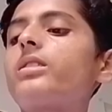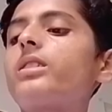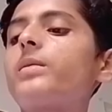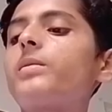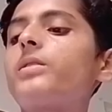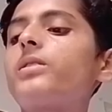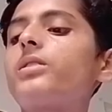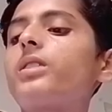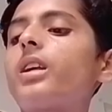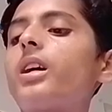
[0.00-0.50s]

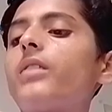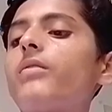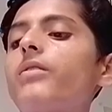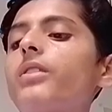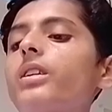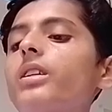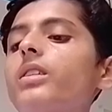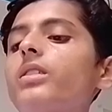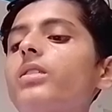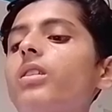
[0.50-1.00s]

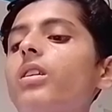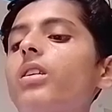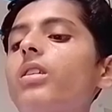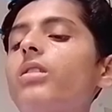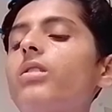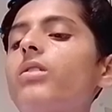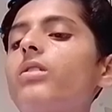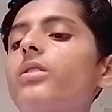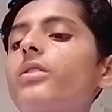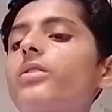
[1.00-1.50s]
saprotrophic,
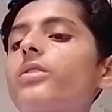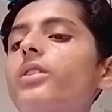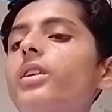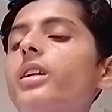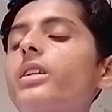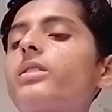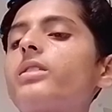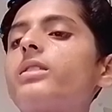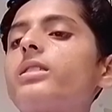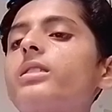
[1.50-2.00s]
or
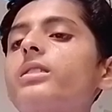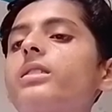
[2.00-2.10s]
holozoic.